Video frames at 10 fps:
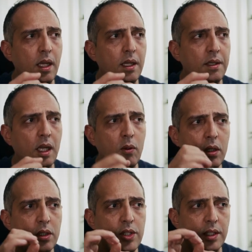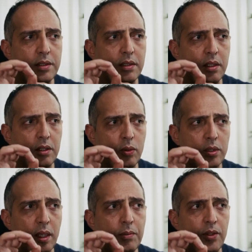and I will just do
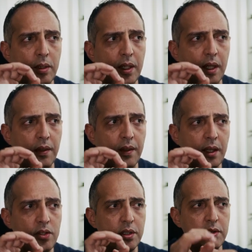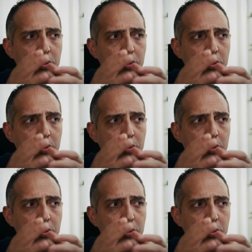some trimming at the edges,